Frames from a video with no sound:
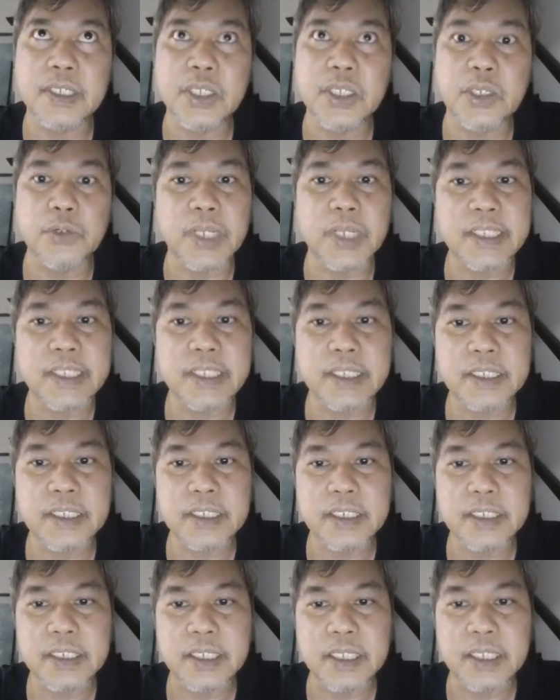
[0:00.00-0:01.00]
curated
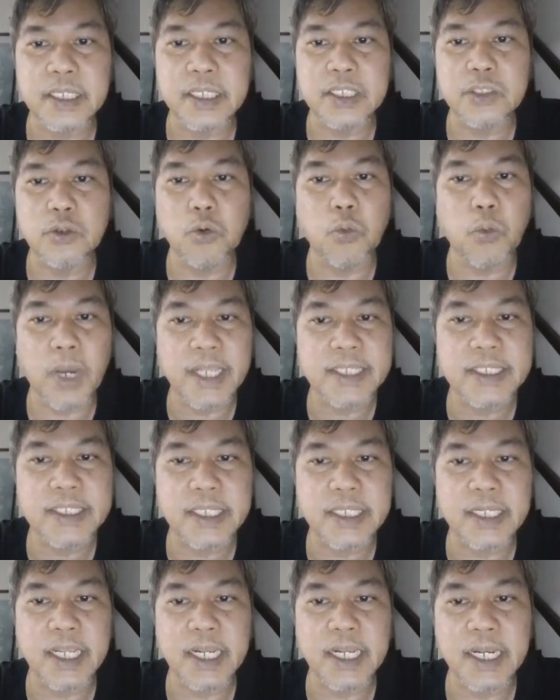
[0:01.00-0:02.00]
into one
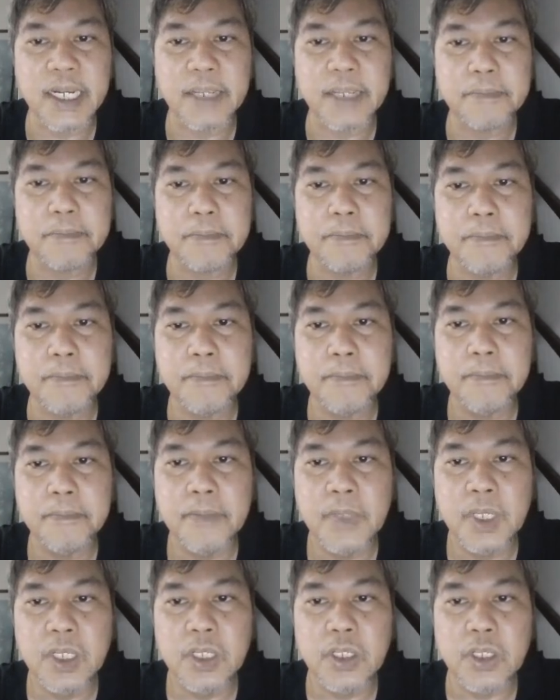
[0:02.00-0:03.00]
single LLM,
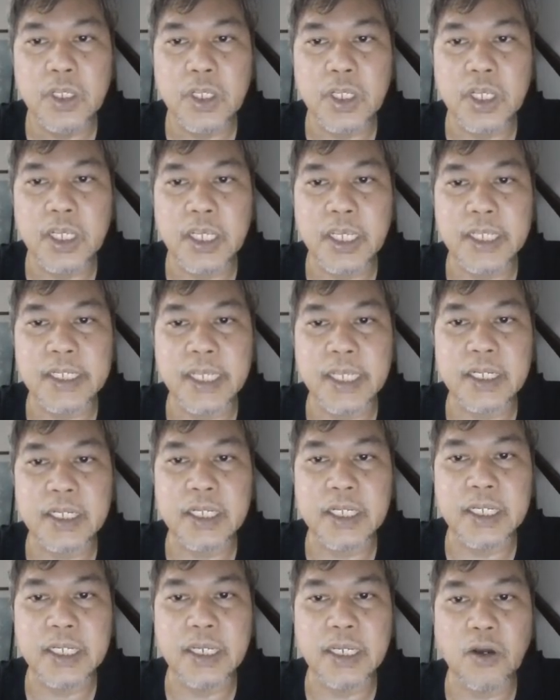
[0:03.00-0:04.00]
and then
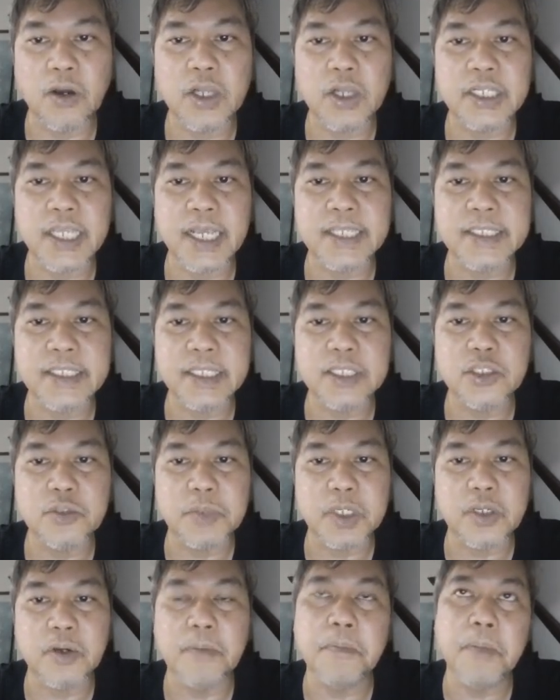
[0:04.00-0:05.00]
all the answers to
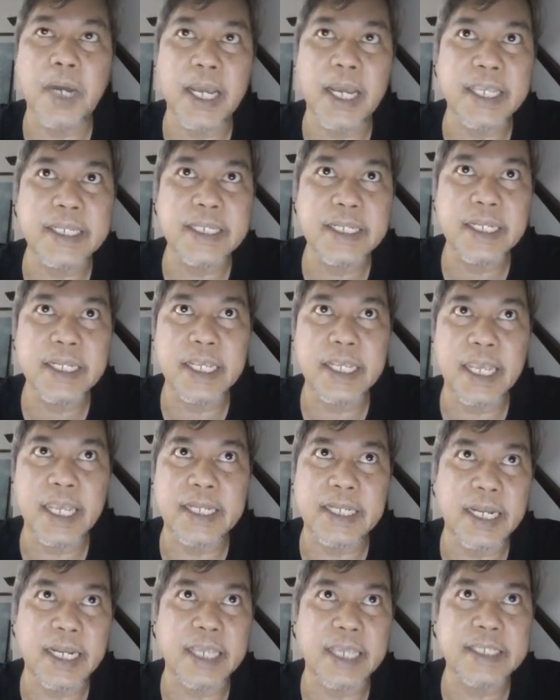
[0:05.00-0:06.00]
be combined,
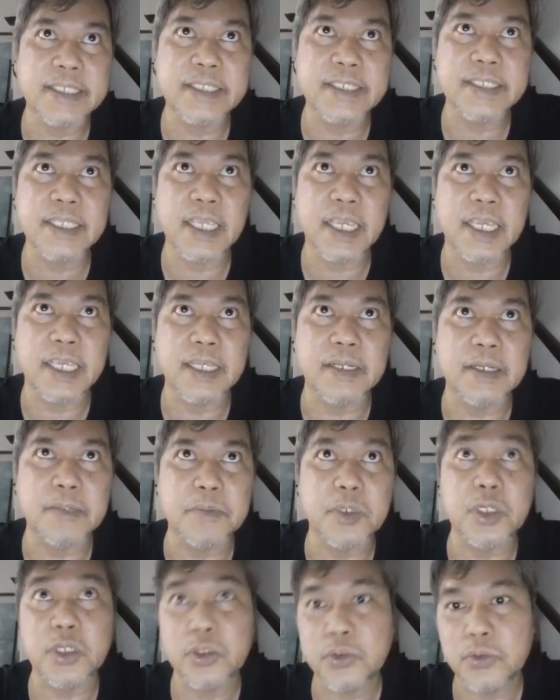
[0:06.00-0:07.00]
analyzed, and
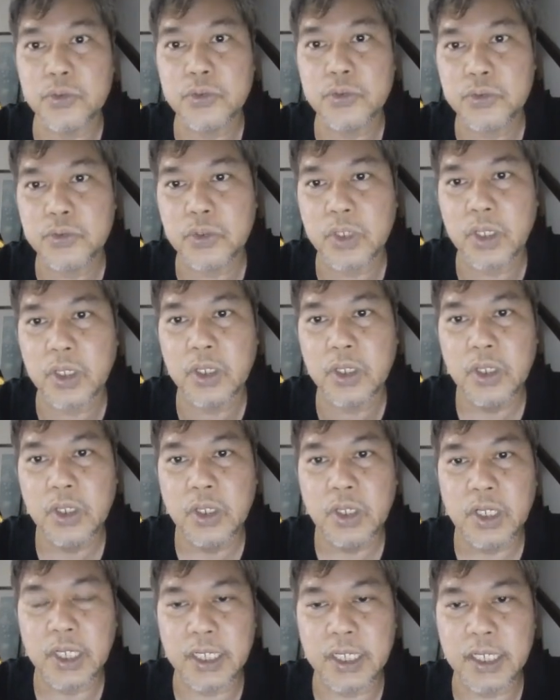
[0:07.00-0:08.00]
produce
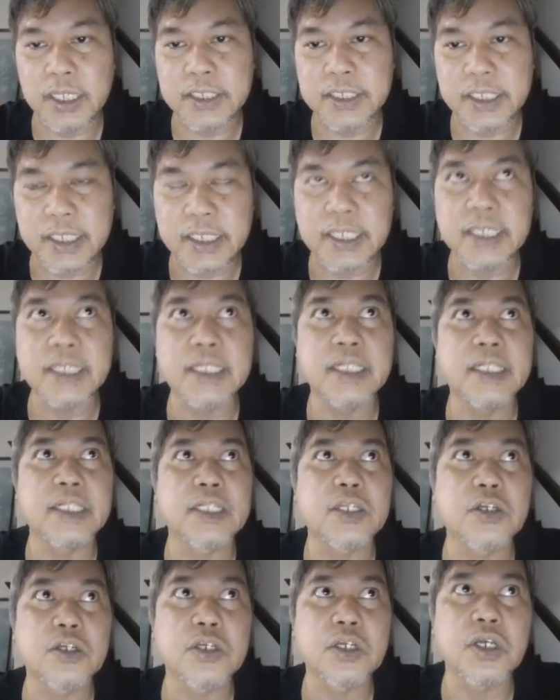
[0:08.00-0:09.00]
a single
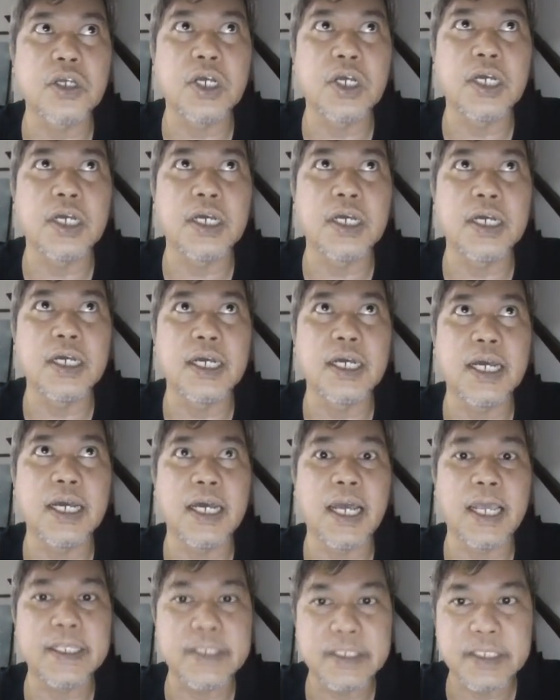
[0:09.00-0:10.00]
uh,
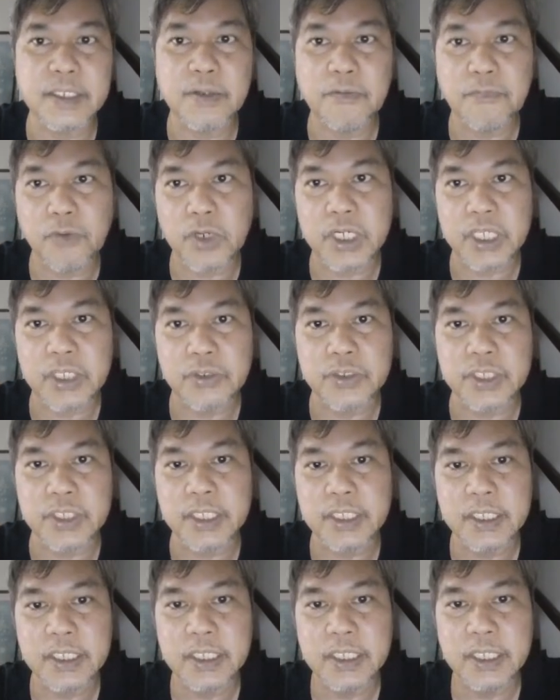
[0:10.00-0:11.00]
answer for the user.
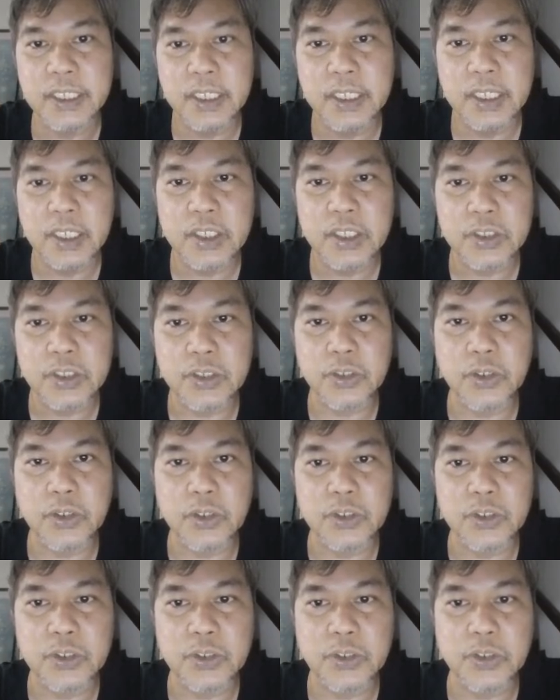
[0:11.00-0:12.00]
So
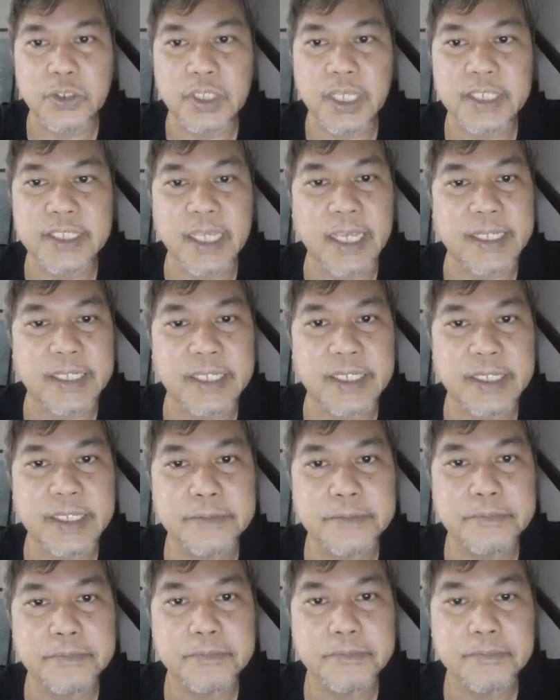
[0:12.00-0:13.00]
that's the idea,
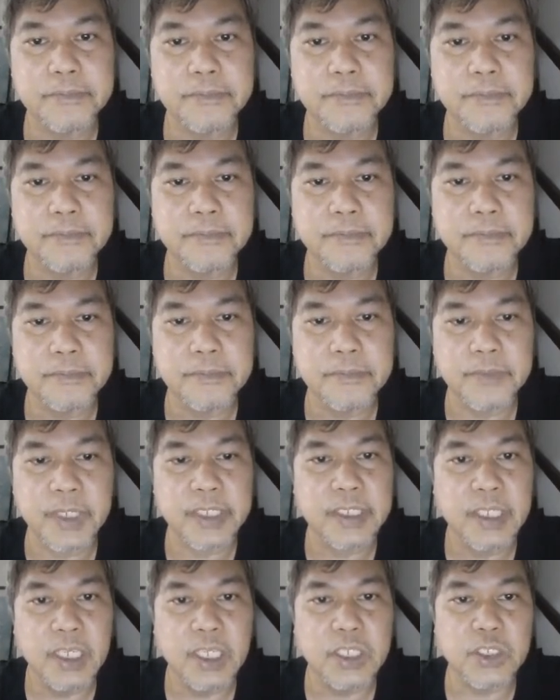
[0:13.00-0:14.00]
right?
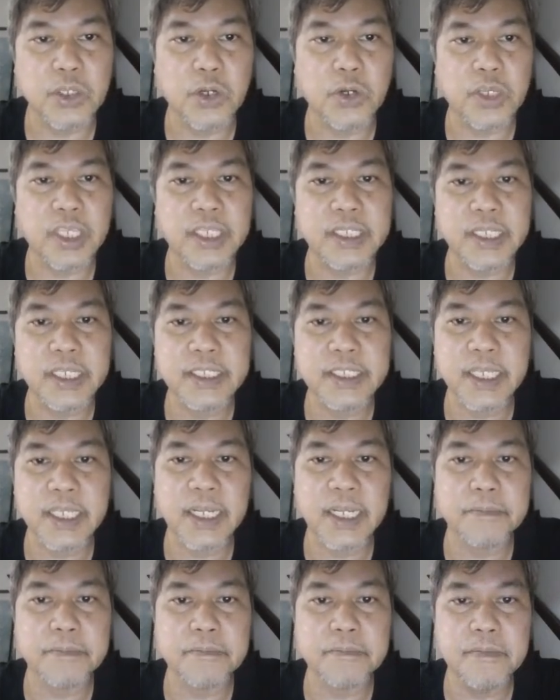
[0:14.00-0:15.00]
So in this
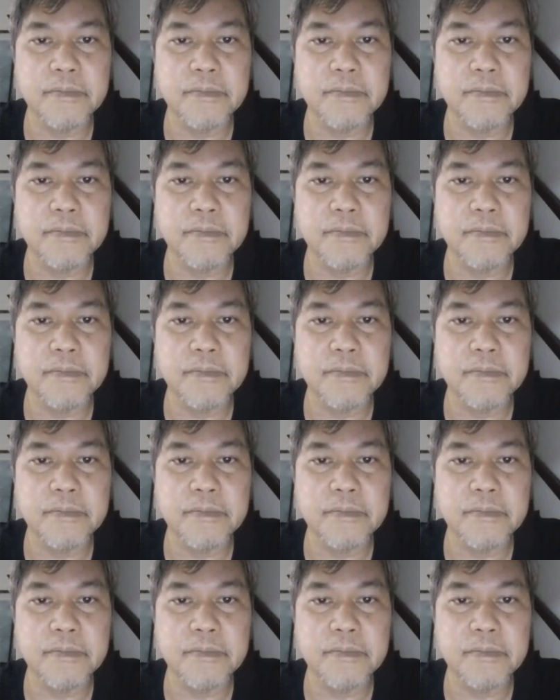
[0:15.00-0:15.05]
setup,